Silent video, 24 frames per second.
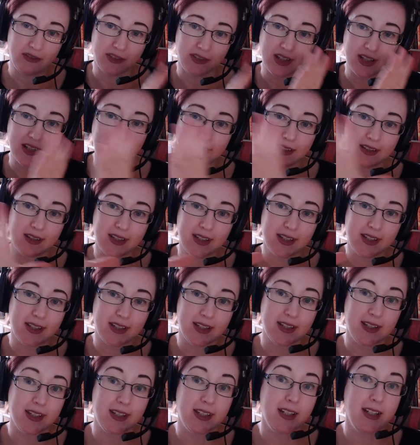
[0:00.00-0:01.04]
for this
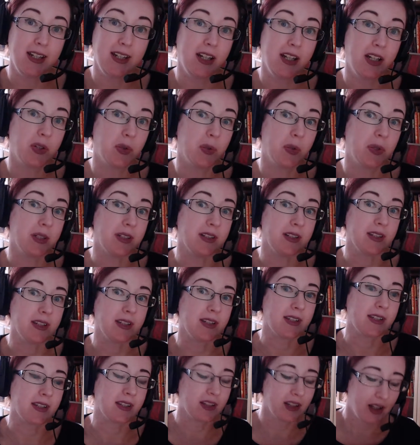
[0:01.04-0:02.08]

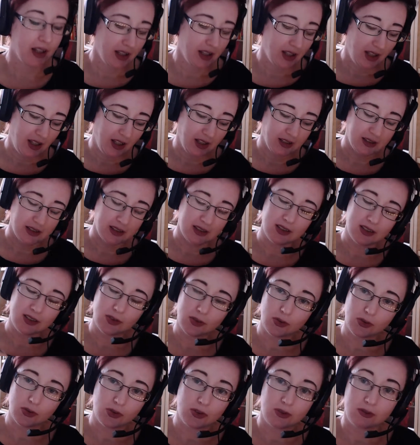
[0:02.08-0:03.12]
sequence.
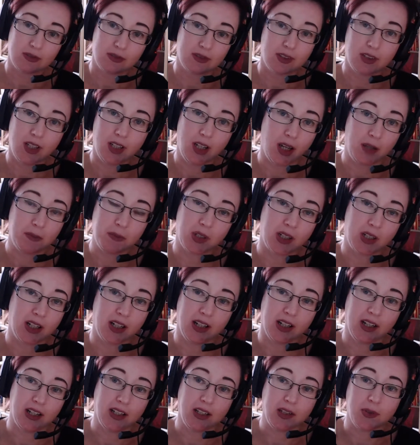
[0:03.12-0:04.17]
I'm not
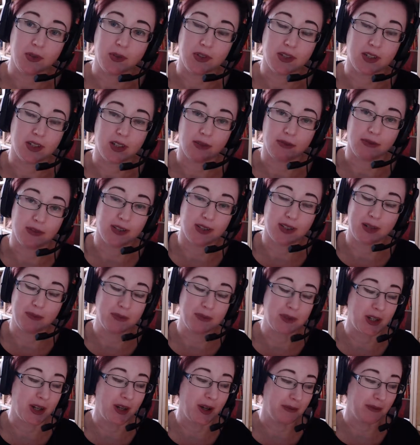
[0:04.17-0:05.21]
getting any new stuff for some
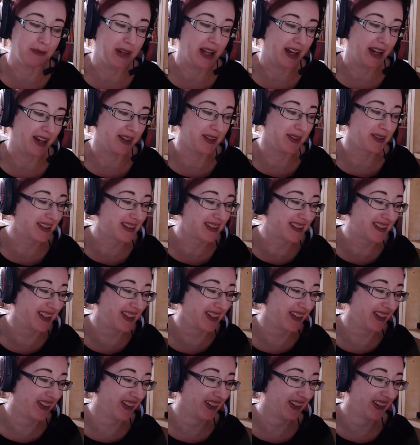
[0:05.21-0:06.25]
time now,
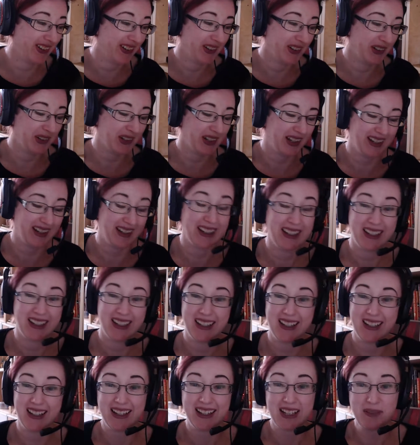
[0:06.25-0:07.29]
so.
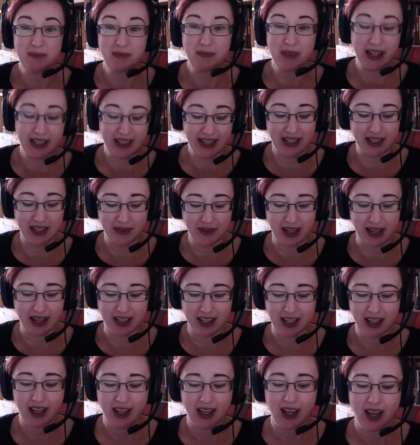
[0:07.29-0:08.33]
But anyway,
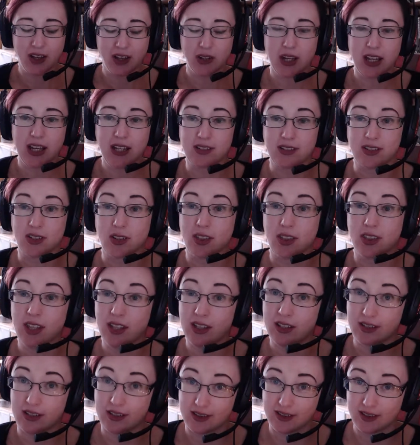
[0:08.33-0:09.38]
okay, so
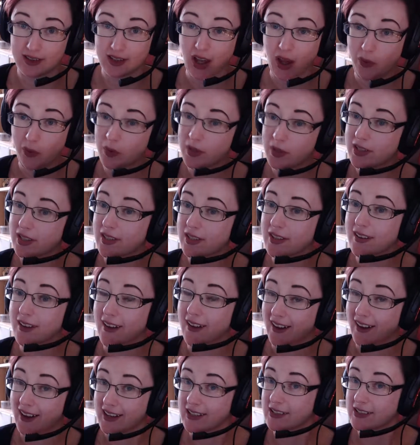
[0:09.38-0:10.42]
this was a
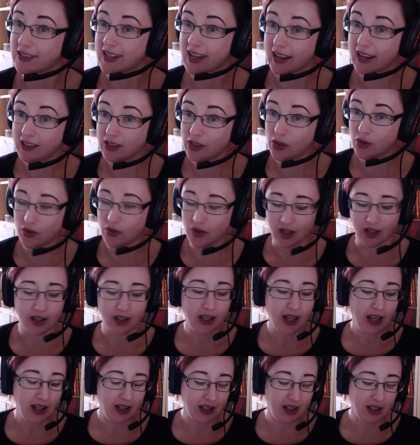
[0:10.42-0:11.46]
nice extra.
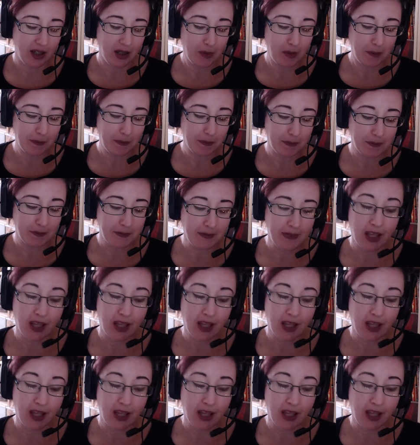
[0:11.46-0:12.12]
Don't